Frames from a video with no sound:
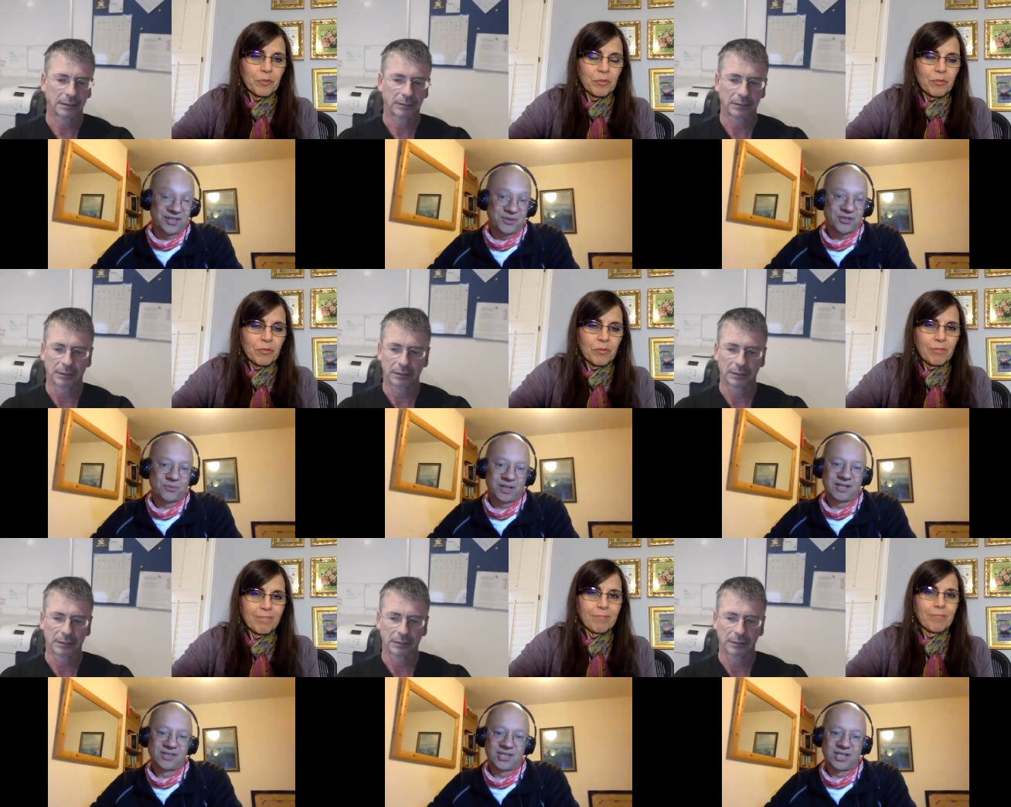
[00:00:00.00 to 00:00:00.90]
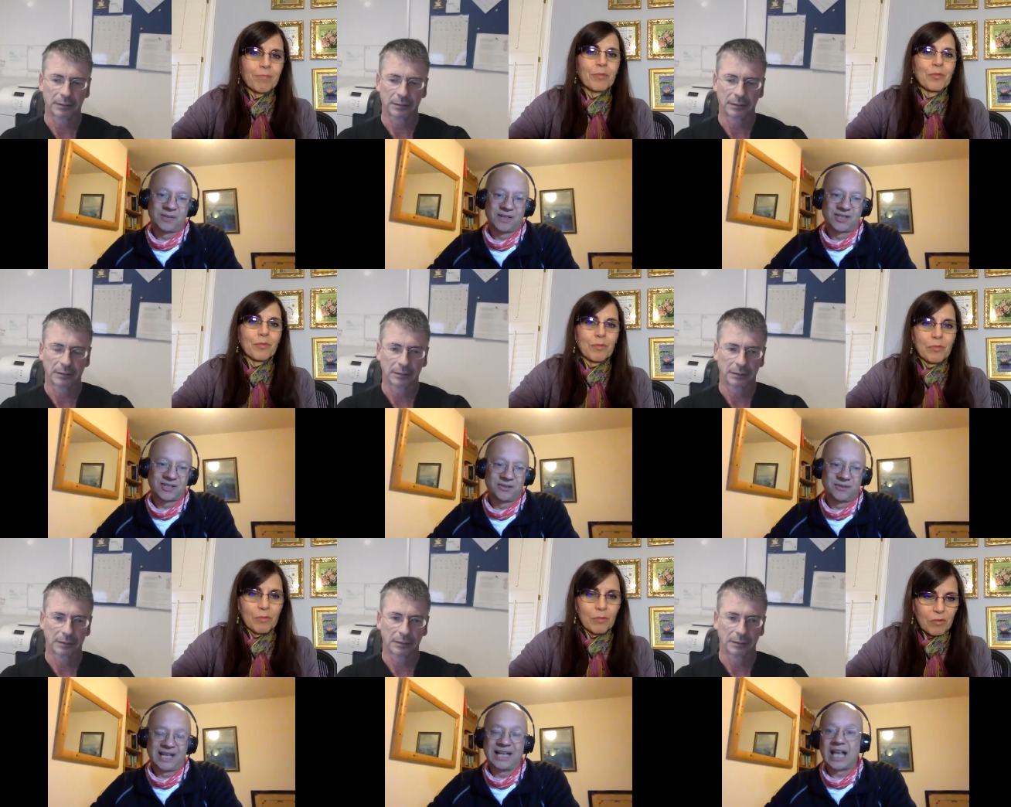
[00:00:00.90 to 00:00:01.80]
Speaker 1: which we're continuing to
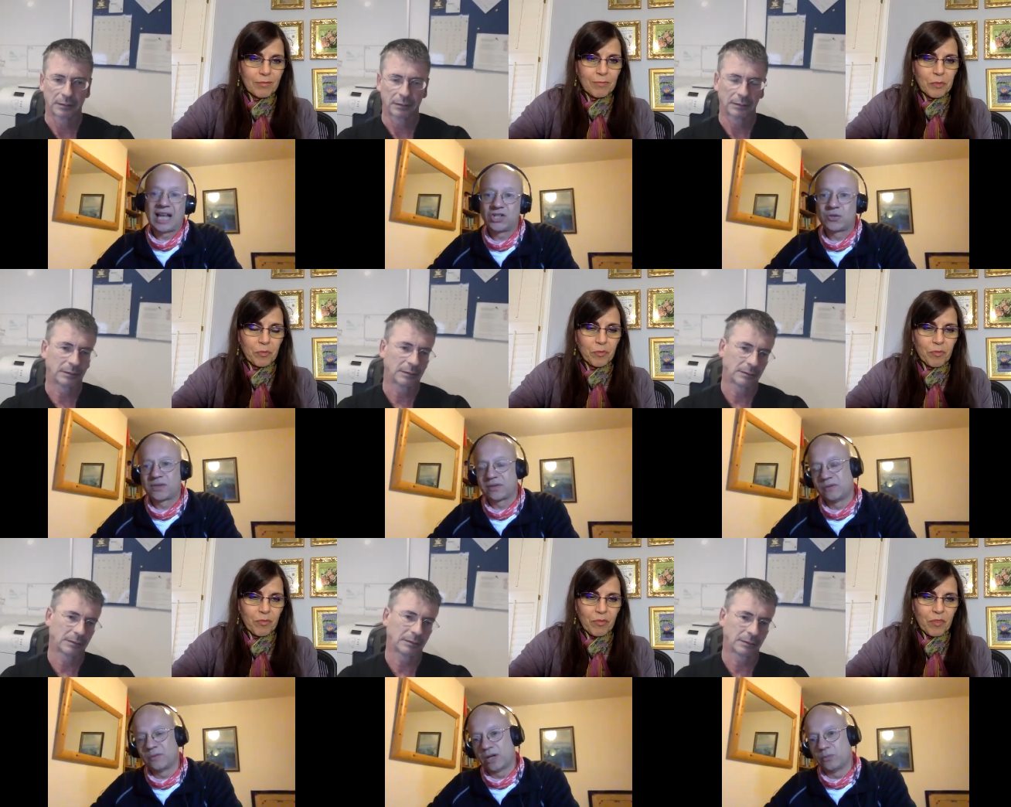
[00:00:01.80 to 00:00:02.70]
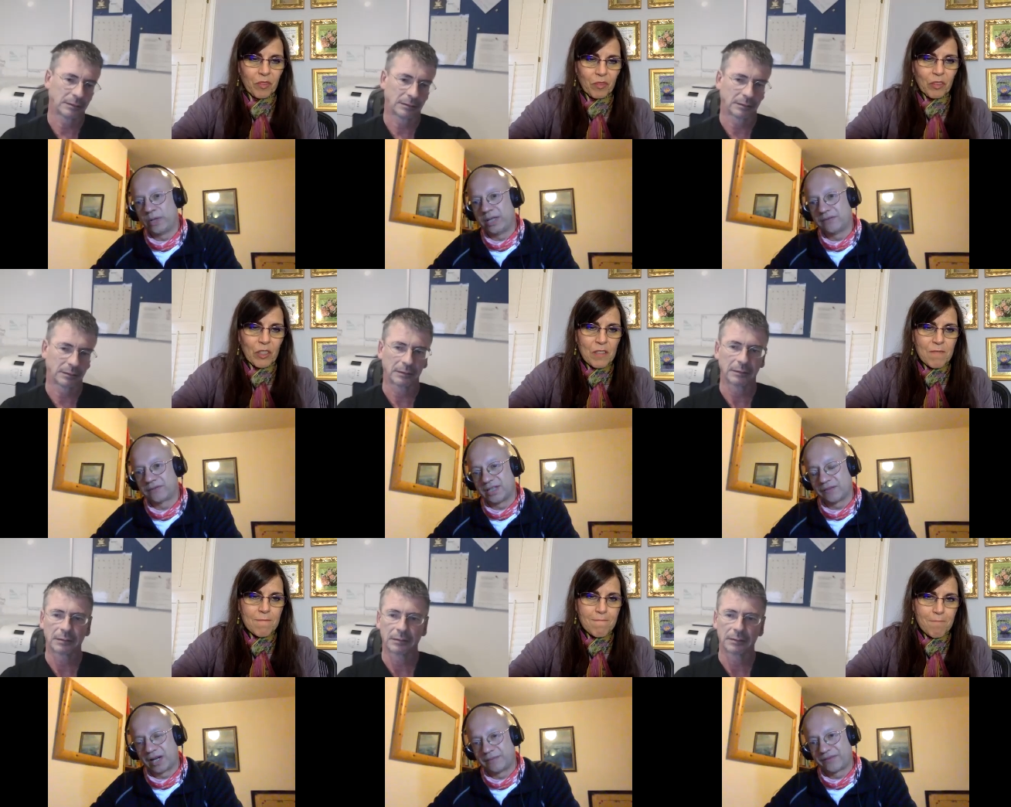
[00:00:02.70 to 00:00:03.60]
engage with and, and weave and
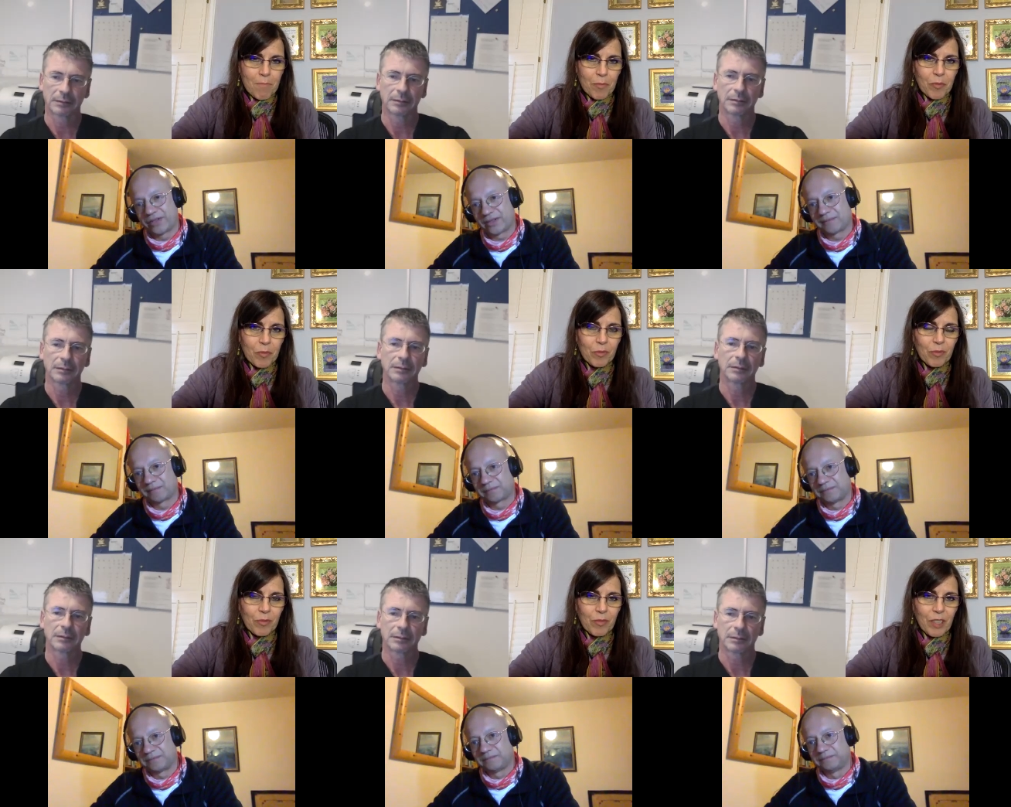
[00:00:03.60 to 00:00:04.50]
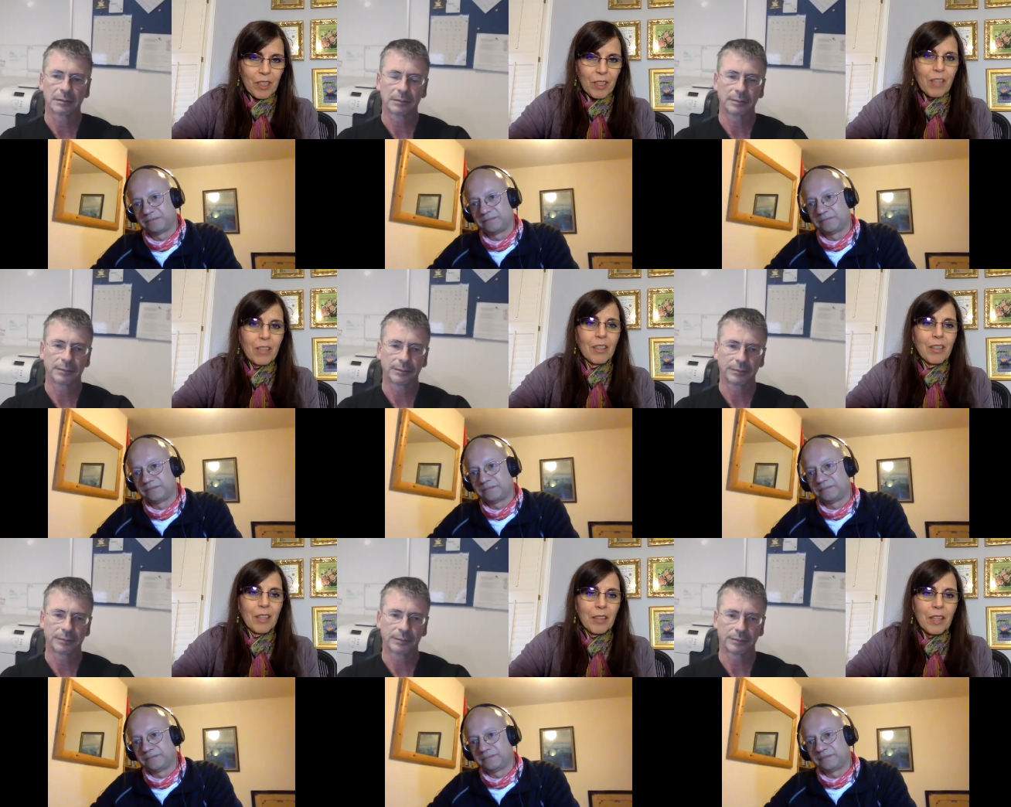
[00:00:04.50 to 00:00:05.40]
develop further.
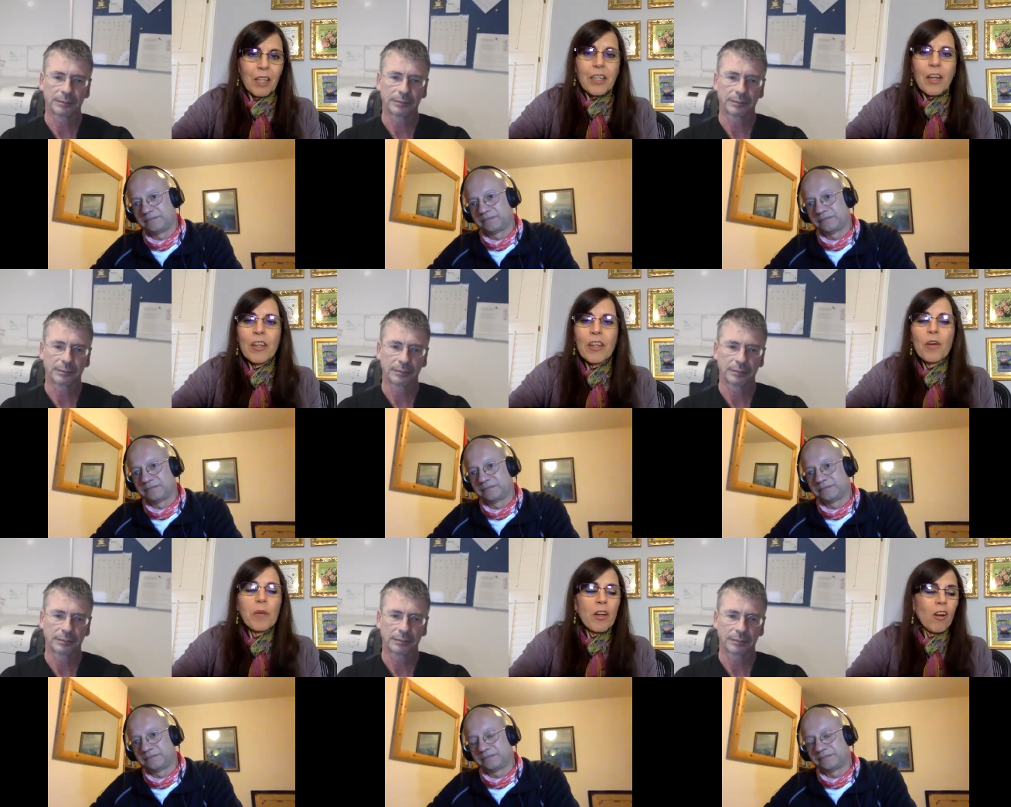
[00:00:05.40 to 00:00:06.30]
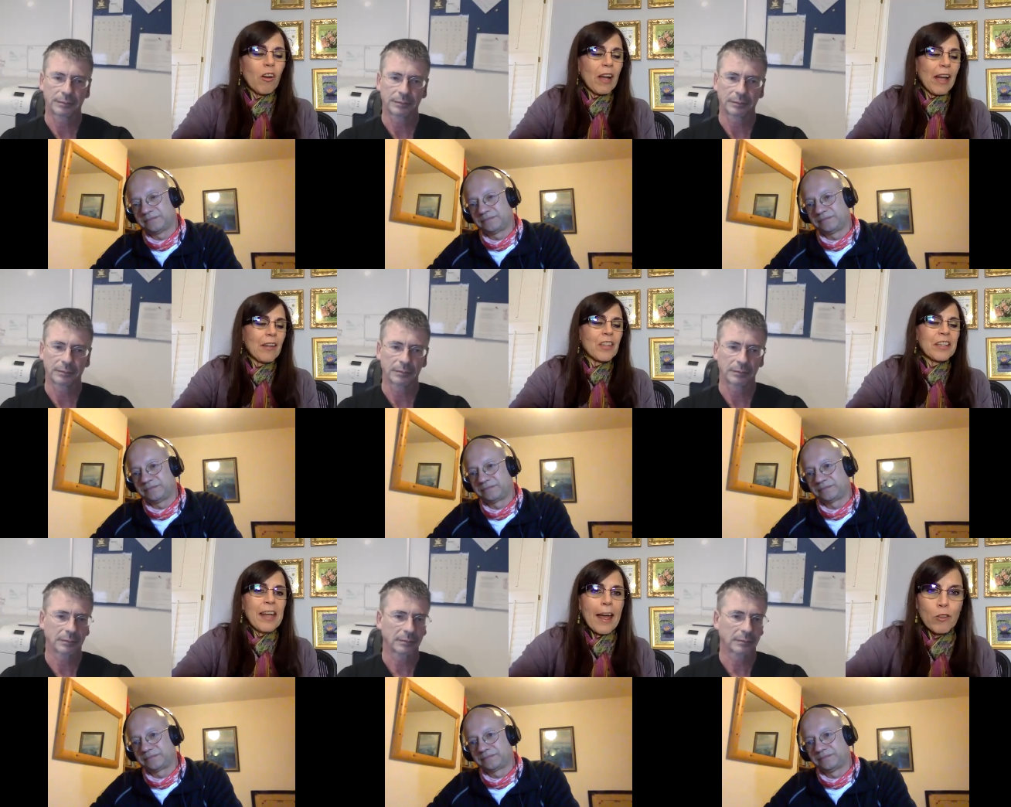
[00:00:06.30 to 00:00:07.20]
Speaker 2: Okay. Now here we are at the
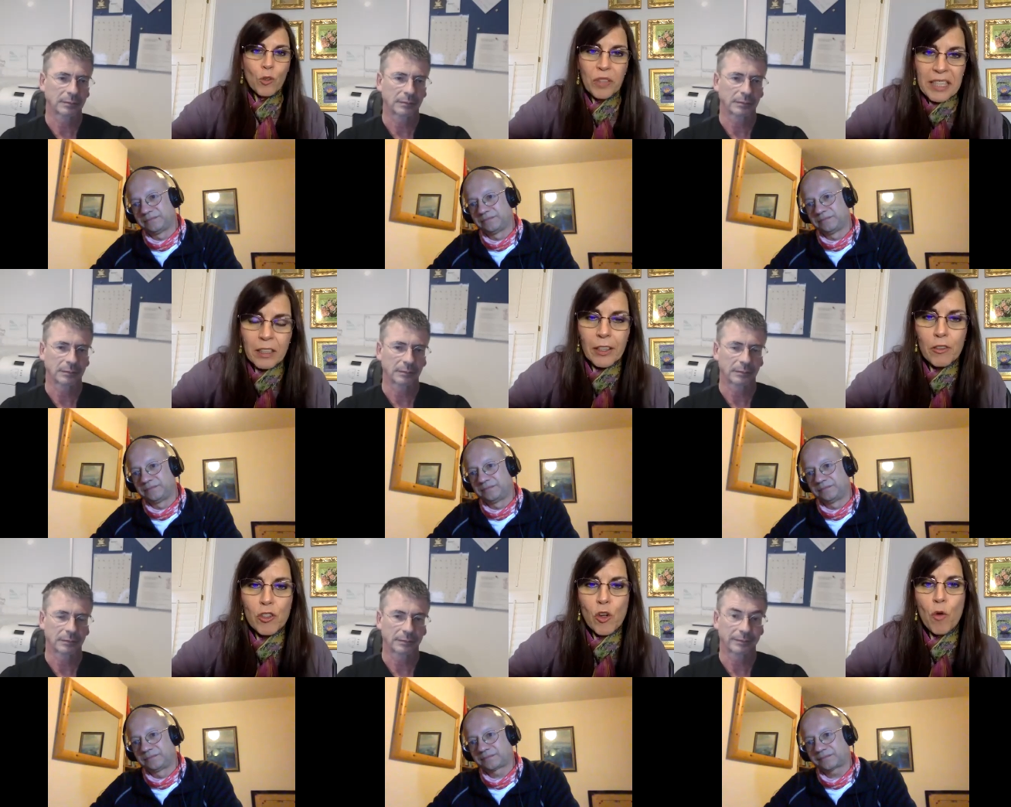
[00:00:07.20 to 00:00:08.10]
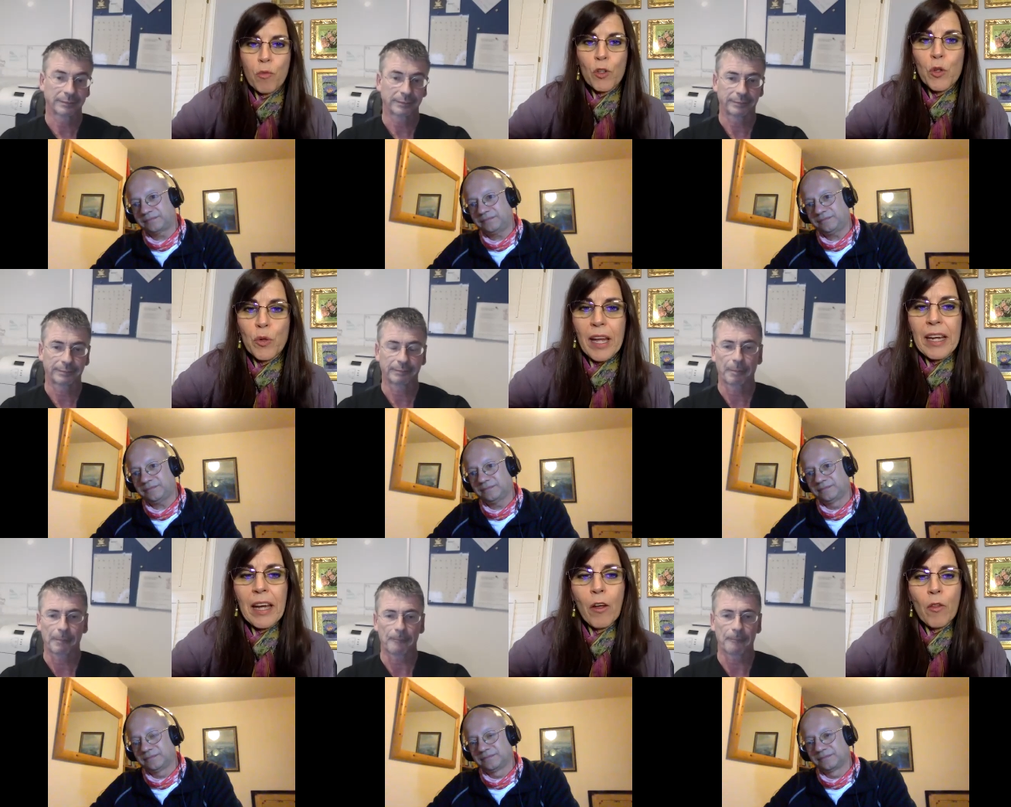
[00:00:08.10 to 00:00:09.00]
Natural Healing Show for
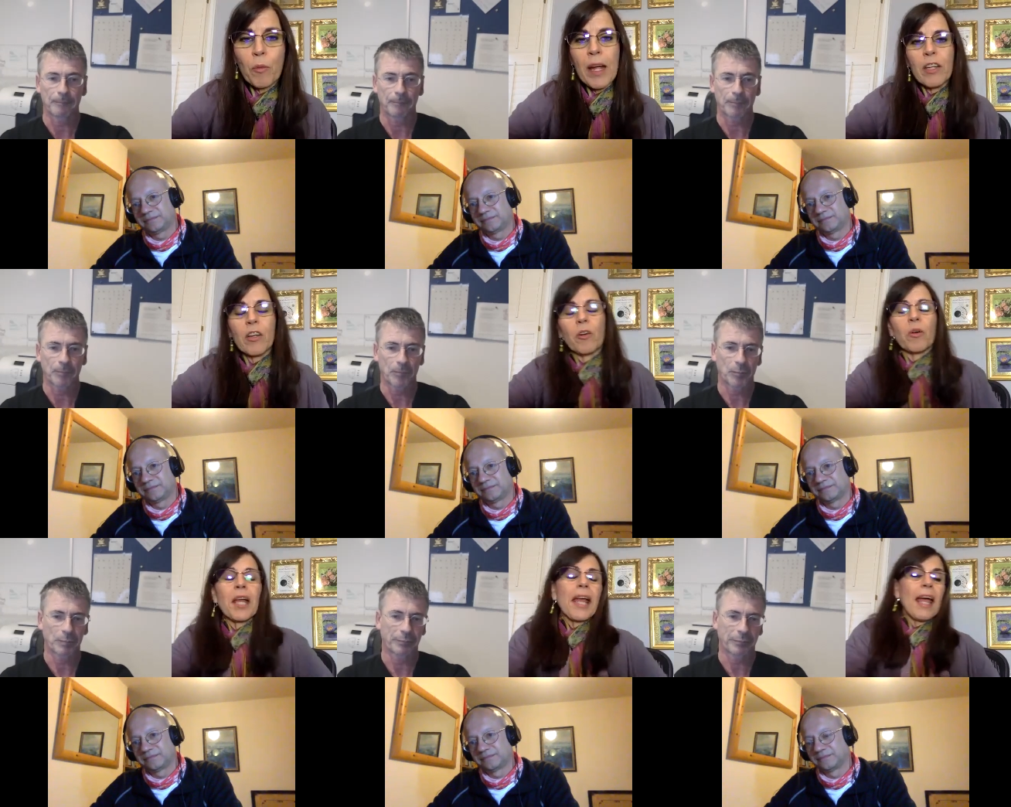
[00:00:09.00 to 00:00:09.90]
UK Health Radio.